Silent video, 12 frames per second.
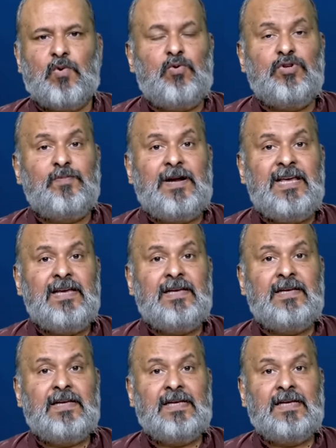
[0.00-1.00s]
Whose money?
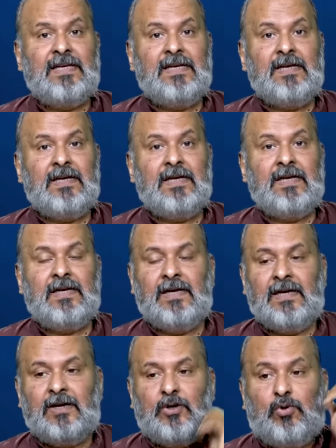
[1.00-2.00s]

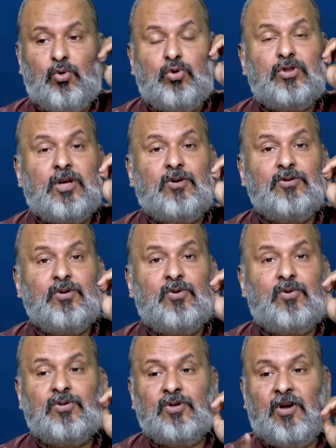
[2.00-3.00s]
2000
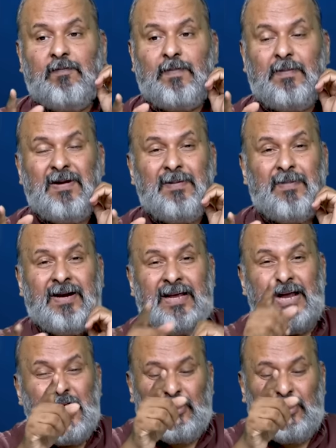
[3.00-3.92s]
crores of public money.